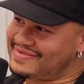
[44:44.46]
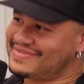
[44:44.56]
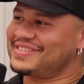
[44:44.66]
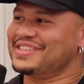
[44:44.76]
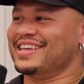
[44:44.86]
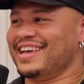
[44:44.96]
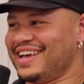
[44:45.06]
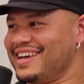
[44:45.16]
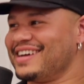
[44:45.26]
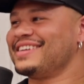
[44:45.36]
you. That's why, you know
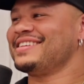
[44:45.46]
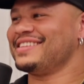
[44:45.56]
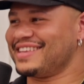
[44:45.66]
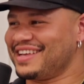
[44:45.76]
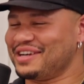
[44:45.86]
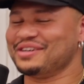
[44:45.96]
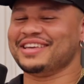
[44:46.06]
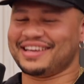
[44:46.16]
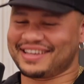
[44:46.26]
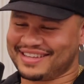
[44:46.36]
what I mean? That's why
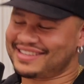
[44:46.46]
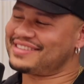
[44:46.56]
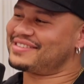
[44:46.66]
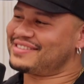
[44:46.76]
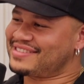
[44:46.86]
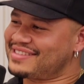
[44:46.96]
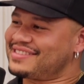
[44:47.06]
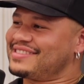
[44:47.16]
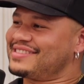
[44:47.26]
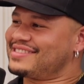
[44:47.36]
you become so close
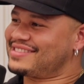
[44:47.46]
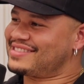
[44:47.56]
with these